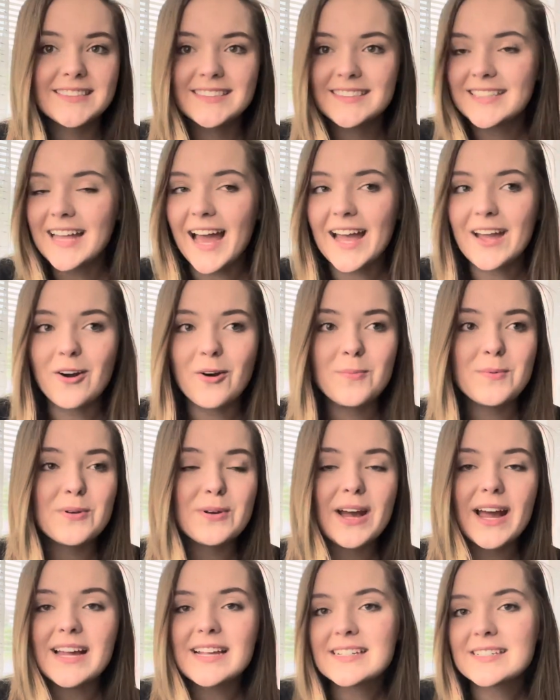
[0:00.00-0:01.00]
I hope you
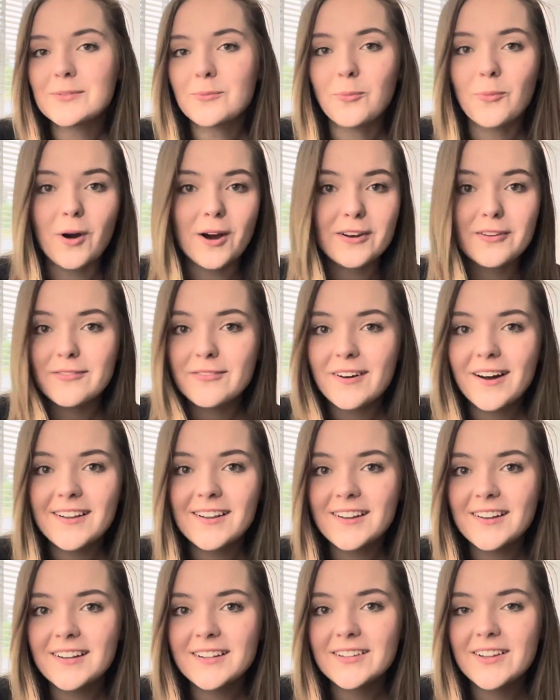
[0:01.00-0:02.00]
guys want to
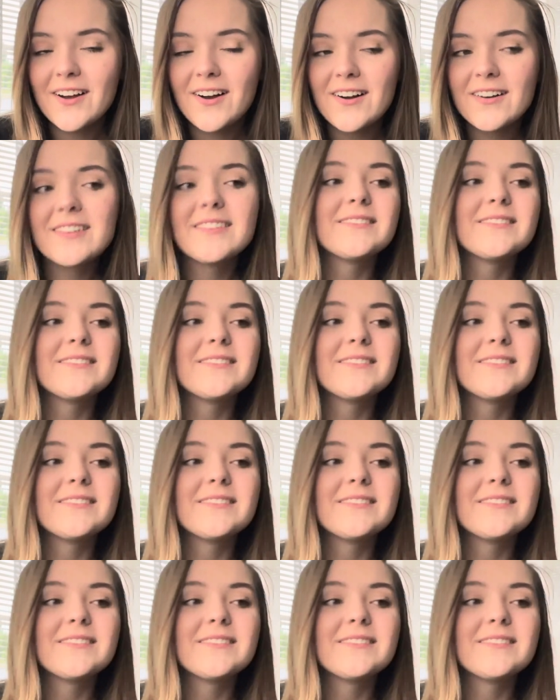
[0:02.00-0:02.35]
follow along.